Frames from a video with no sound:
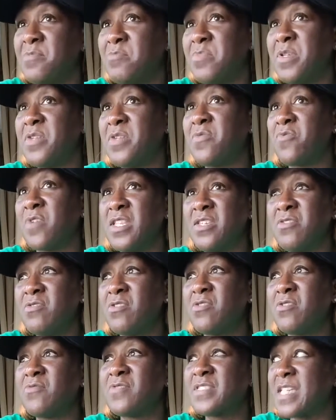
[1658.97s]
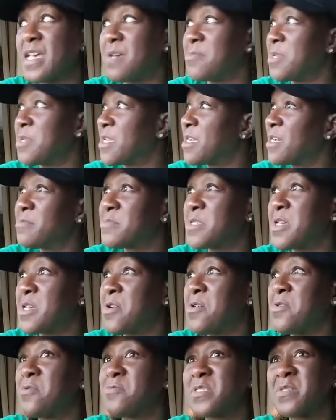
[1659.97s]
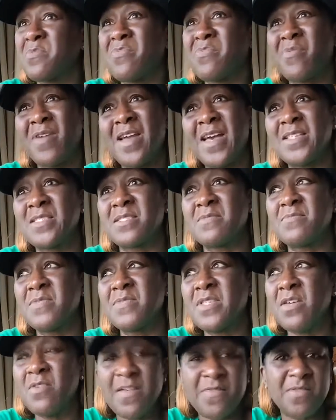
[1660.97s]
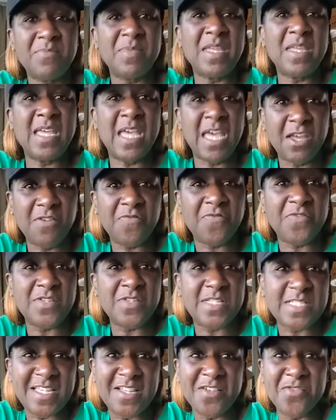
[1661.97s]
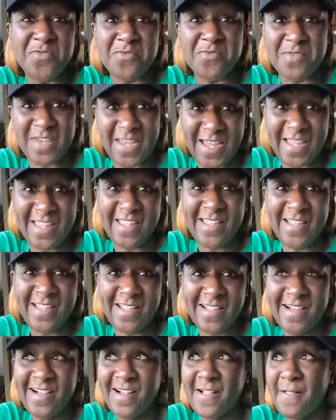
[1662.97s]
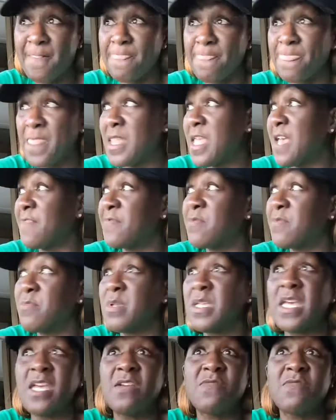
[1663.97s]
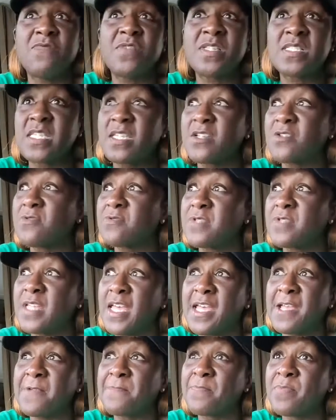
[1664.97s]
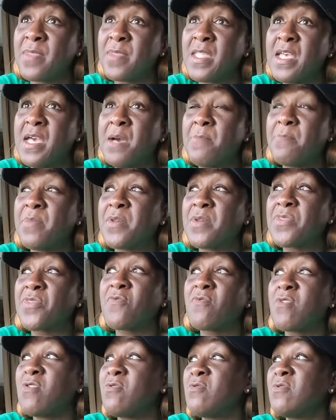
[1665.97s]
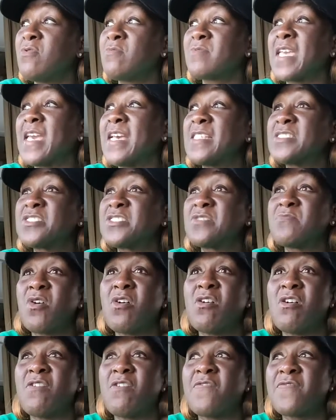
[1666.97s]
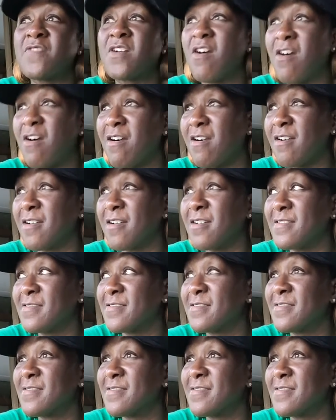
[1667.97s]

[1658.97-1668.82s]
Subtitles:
Be ready. You know what time he comes home. Surprise him. It don't have to be every single night. It doesn't have to be every single day. But catch him off guard.